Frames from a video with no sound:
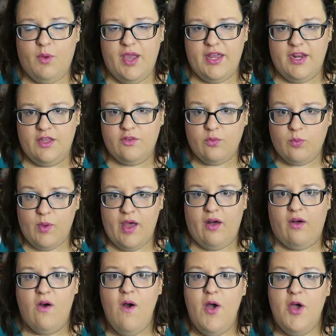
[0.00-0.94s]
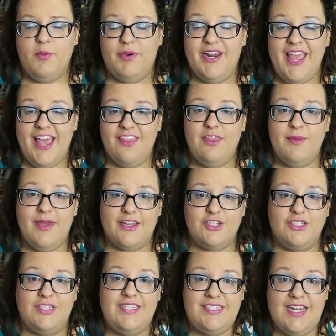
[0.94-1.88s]
White as well, but he had them
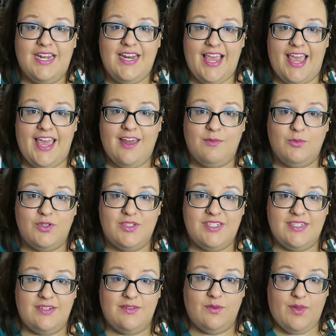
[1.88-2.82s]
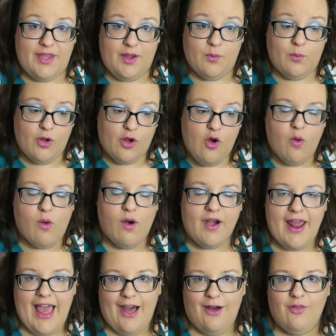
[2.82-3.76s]
actually study animals to like
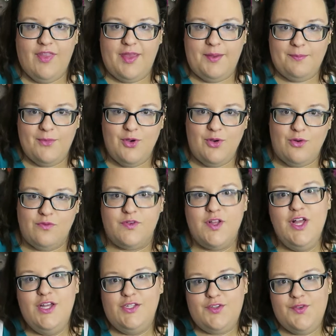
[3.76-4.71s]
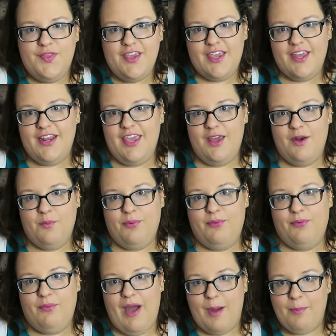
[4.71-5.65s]
record how they move so they could get
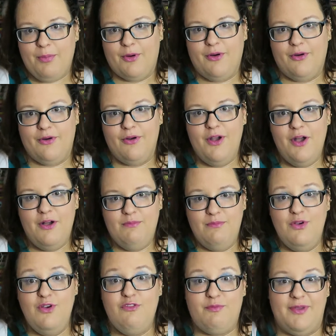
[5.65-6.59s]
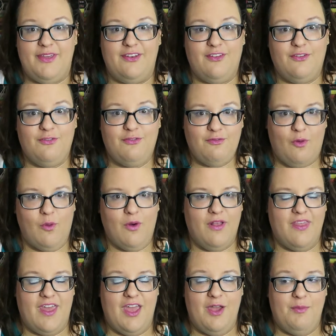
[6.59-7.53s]
proper movements
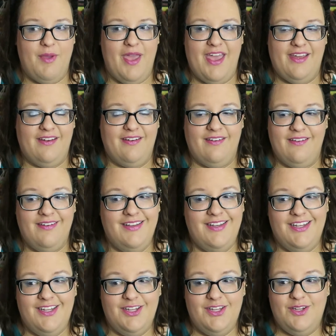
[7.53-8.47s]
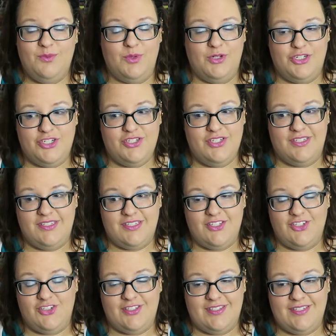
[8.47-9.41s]
for them and which is
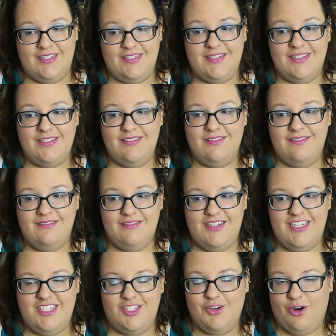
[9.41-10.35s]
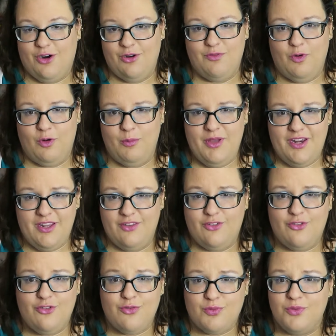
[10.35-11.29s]
just it's it's an art form. It
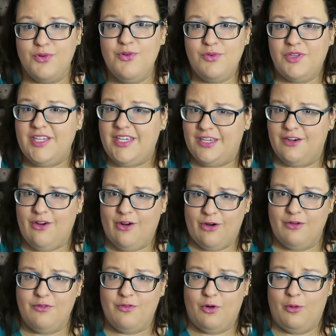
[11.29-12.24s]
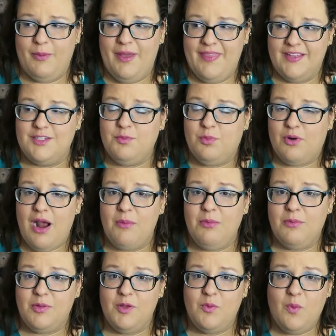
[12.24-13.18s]
is truly an art form and that's
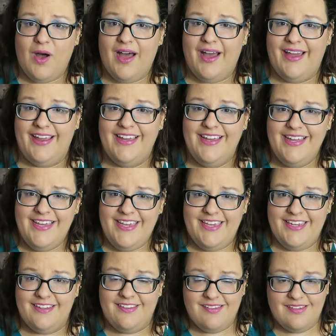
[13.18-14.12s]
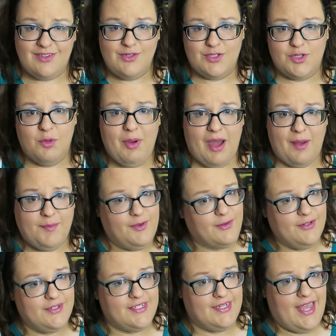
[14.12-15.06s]
probably why it is still so
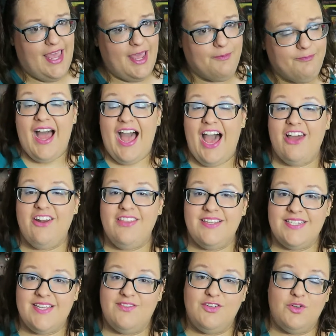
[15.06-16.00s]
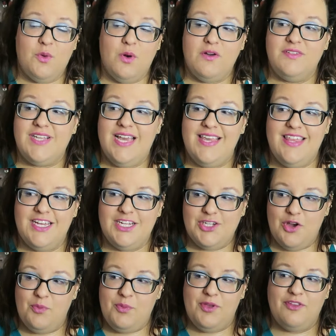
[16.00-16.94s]
popular today. Out of the Seven Dwarfs, I
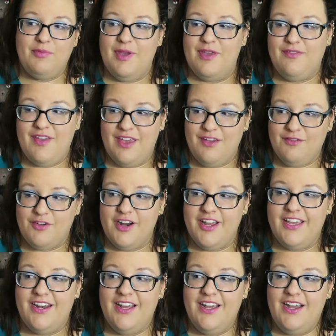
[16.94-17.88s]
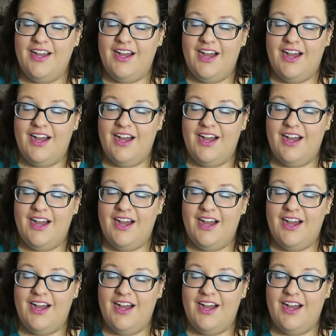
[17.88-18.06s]
think Dopey is my favorite.